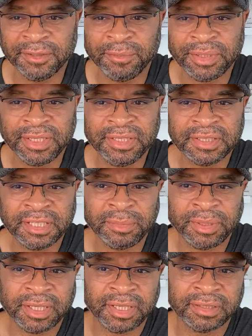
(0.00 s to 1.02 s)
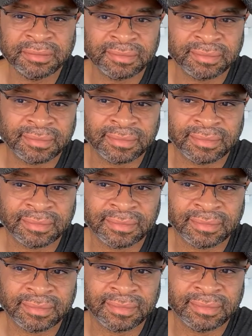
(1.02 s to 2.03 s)
PCP
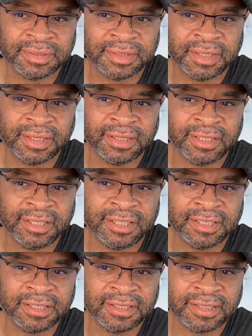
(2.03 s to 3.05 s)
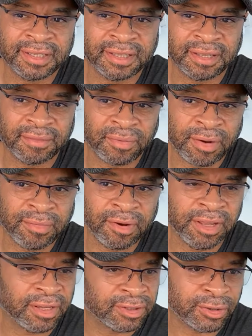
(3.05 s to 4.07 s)
is
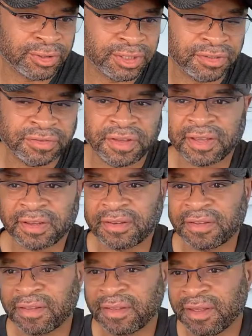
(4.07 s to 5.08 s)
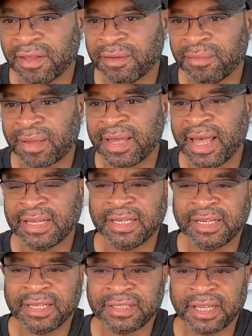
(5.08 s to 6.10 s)
primarily exerts its effect by
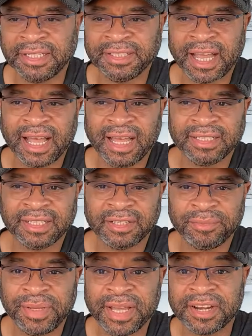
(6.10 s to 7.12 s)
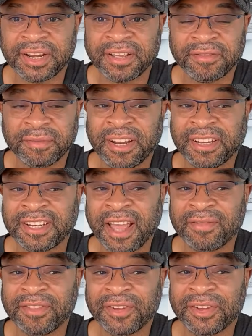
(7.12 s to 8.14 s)
acting as a non-competitive, it doesn't
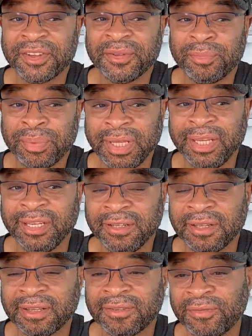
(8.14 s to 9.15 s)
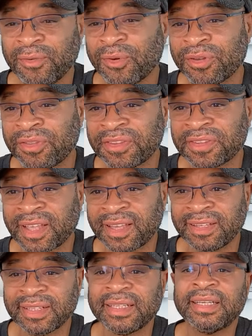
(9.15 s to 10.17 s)
have to compete for the site,
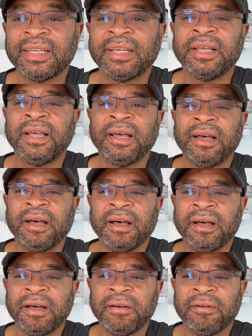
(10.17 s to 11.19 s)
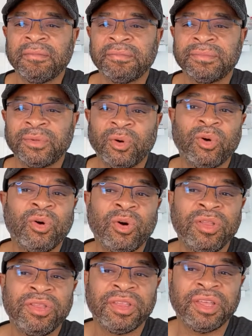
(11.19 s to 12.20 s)

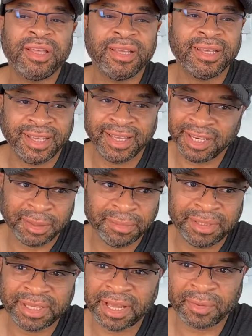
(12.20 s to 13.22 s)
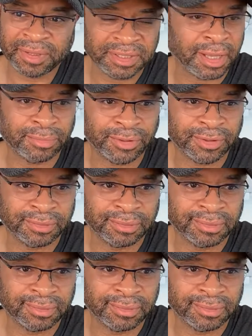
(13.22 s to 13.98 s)
on the NMDA receptor.